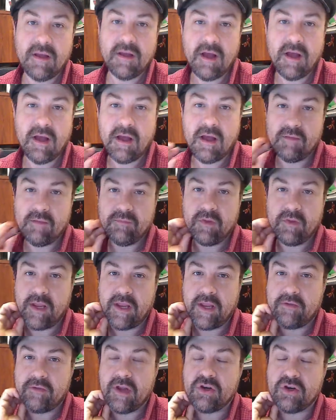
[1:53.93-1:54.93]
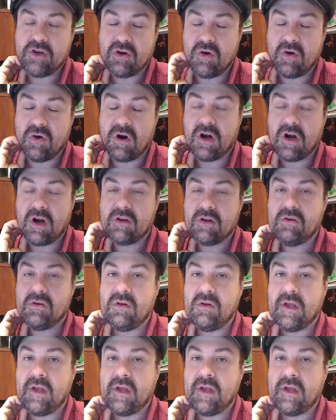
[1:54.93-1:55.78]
like a journal article.